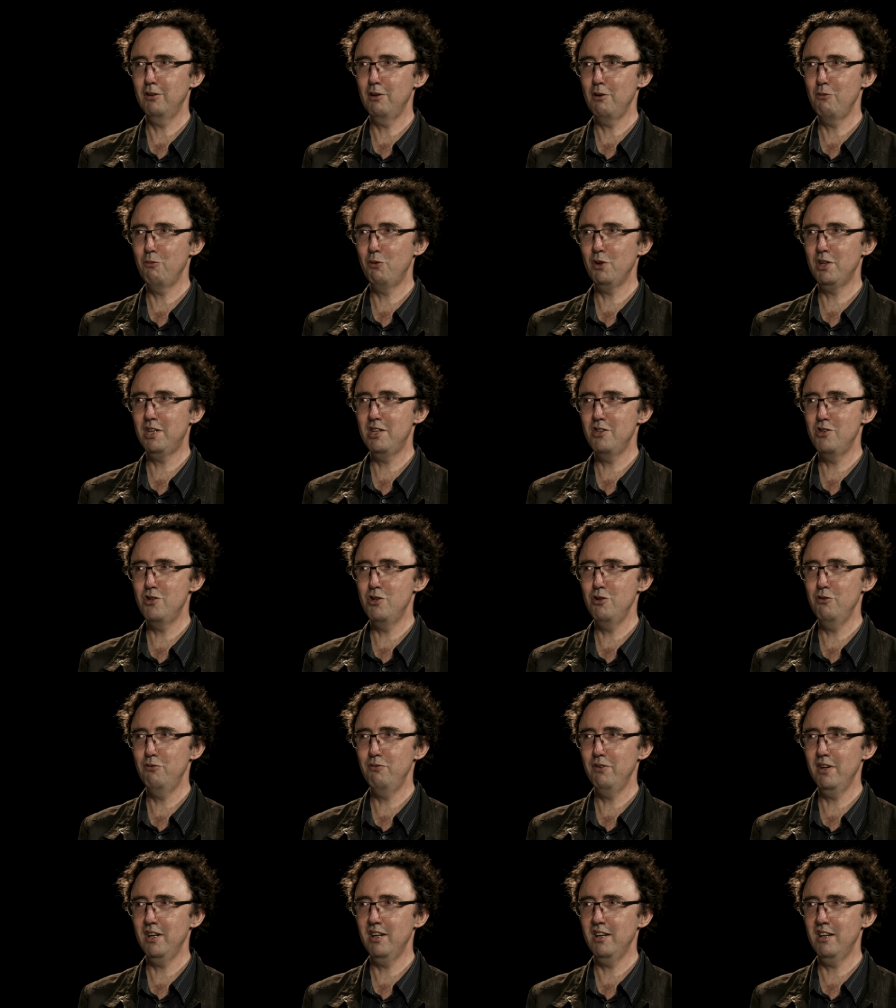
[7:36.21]
And what did you
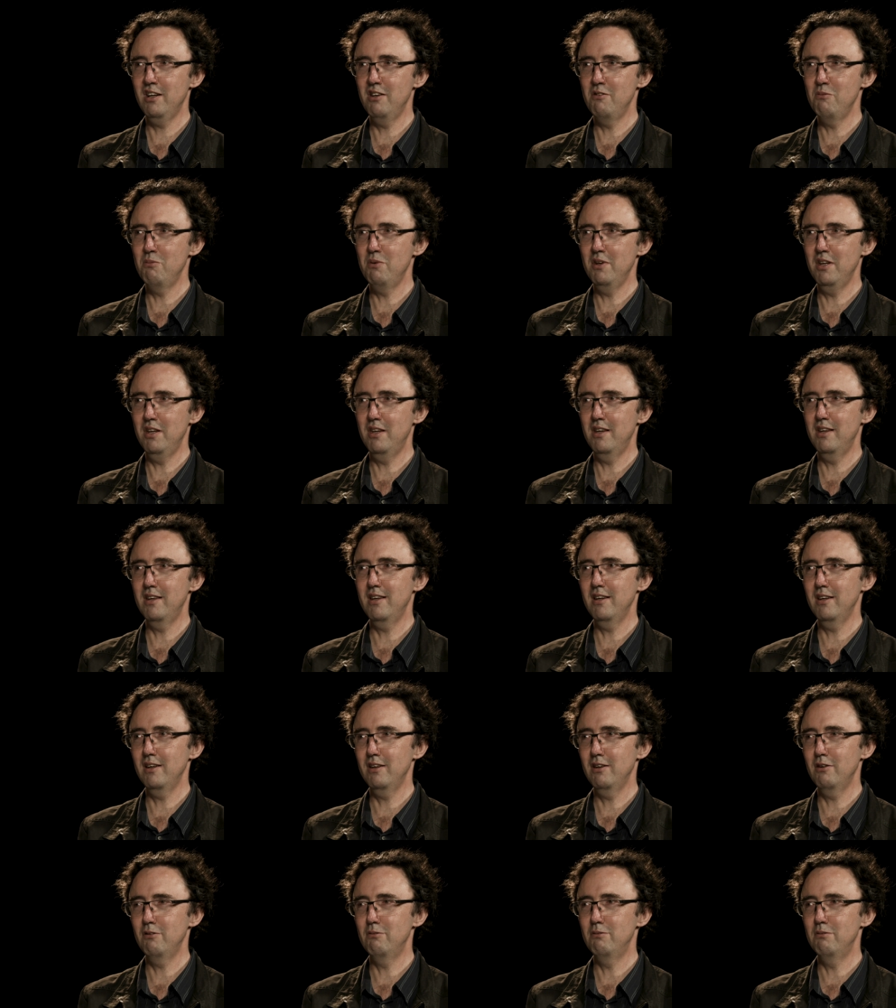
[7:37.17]
find with
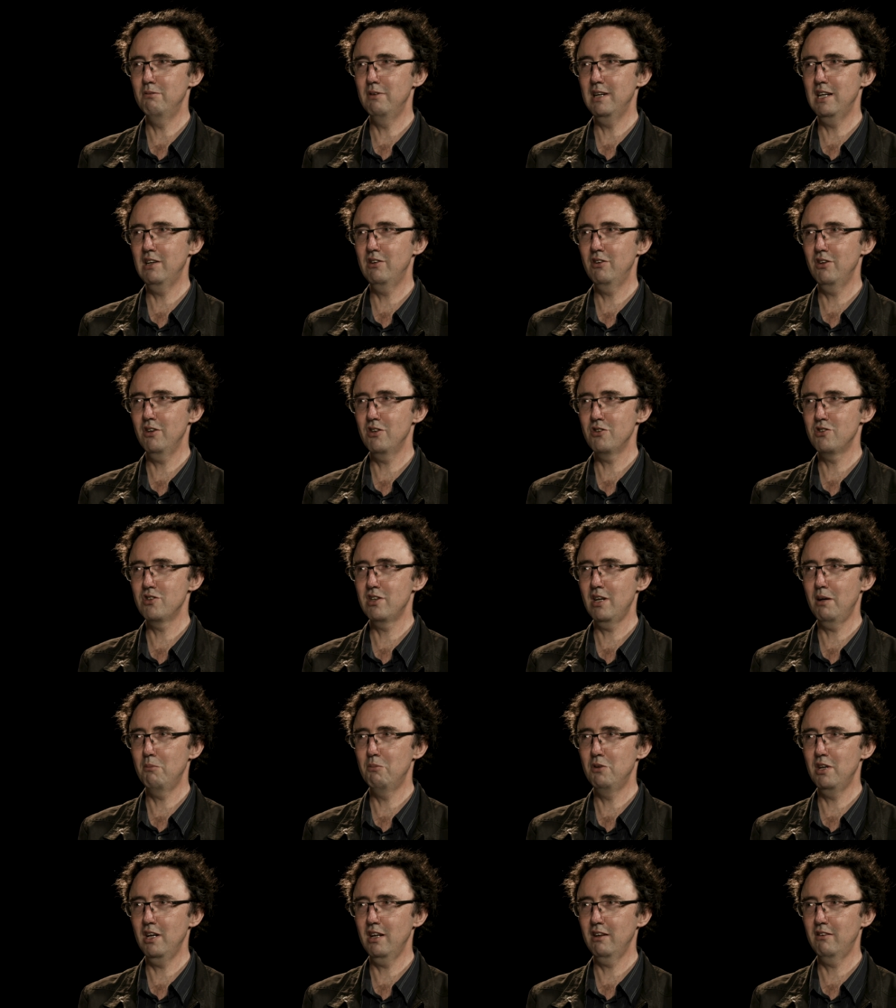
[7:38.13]
uh, research
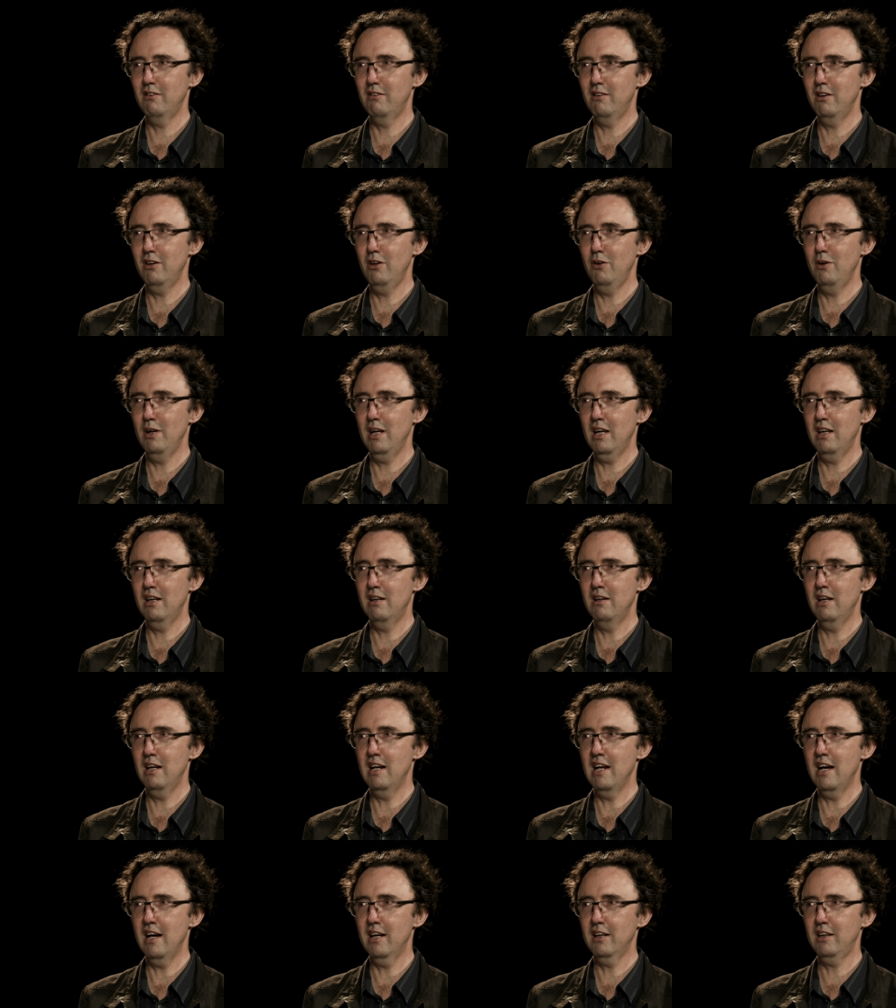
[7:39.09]
subjects that you had
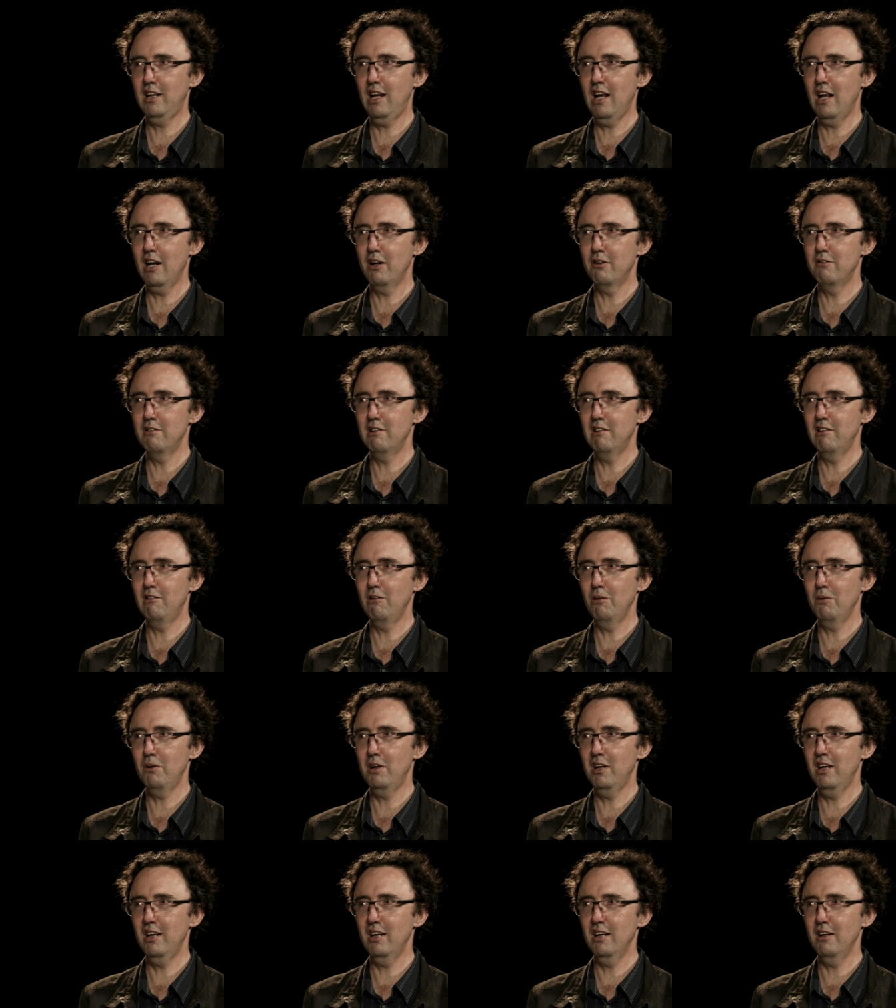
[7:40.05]
in art galleries
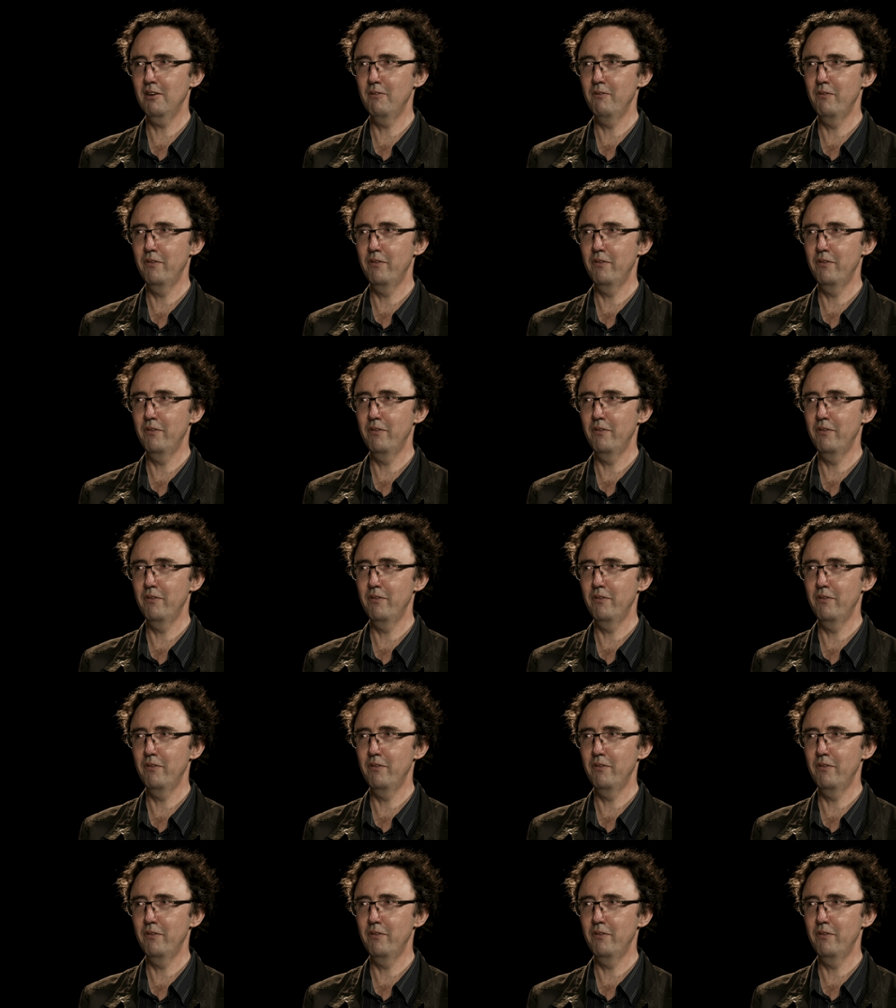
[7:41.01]
looking at?